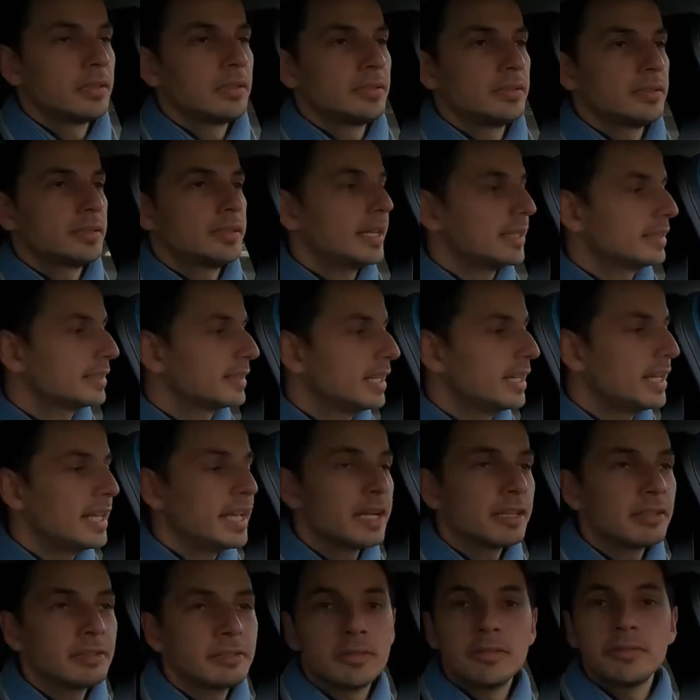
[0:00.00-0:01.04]
it really
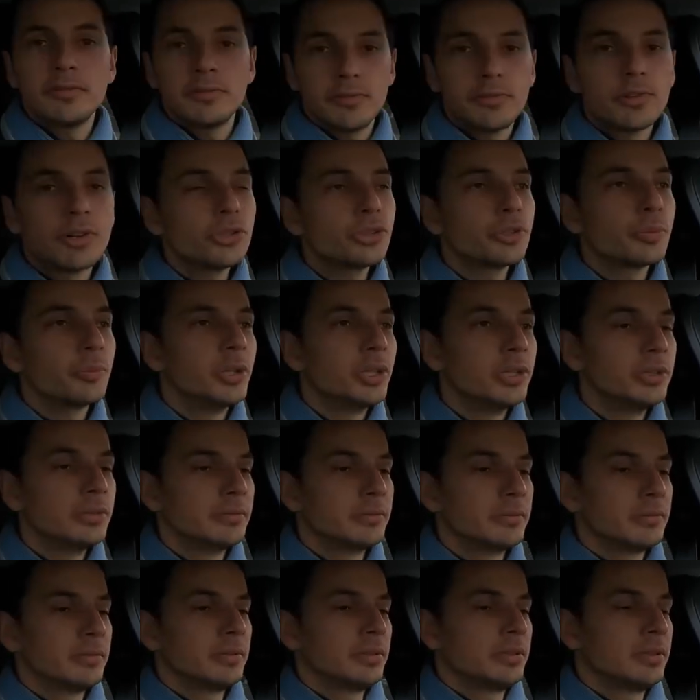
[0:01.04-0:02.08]
accelerates.
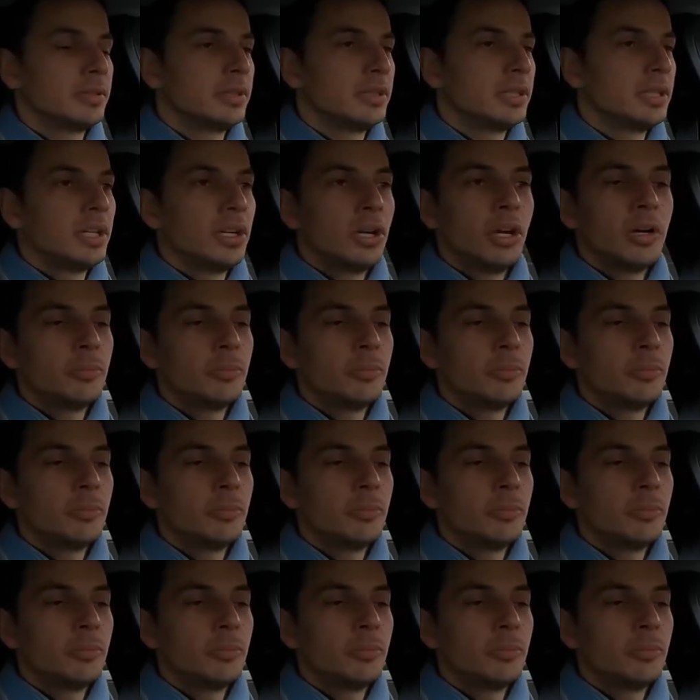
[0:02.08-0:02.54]
In